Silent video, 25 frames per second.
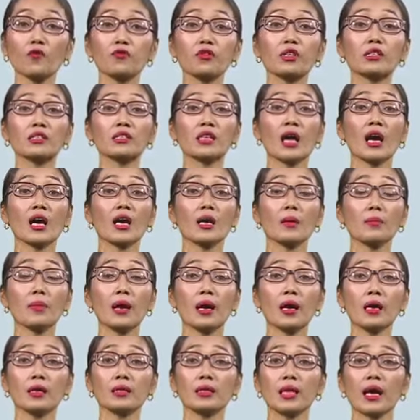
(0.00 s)
of the
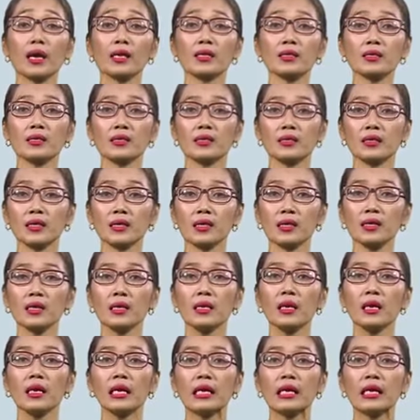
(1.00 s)
Sangama dynasty